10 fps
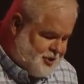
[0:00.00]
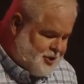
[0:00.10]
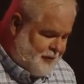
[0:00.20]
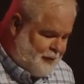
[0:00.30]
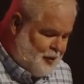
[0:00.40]

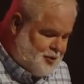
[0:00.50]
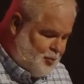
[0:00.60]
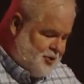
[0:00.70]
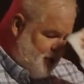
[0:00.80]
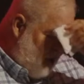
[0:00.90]
as the first
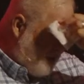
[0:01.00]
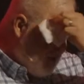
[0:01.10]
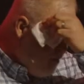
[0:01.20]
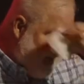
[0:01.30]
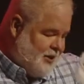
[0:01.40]
was
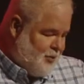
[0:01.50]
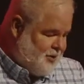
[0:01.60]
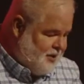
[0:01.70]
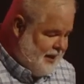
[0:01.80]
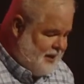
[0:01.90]
inaugurated with
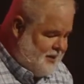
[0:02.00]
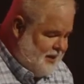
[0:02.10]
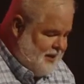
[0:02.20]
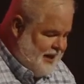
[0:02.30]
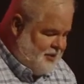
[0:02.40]
the death
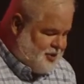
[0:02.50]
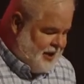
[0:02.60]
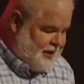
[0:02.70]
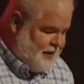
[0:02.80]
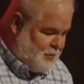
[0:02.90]
and the
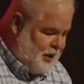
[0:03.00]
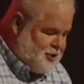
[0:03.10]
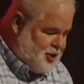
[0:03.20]
shedding of blood,